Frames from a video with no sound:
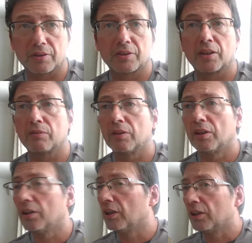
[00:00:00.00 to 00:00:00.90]
It's now
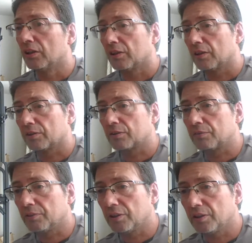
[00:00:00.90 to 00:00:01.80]

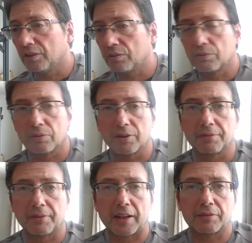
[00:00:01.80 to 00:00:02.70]

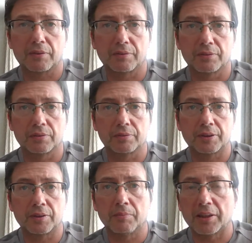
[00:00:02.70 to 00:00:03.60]
3:35, so
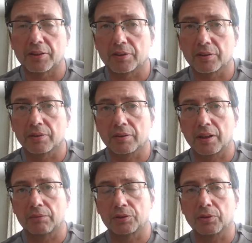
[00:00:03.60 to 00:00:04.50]
20 minutes.
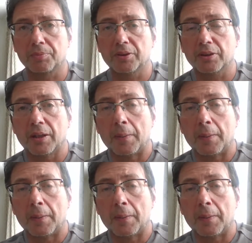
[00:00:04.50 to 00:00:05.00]
I will stop this.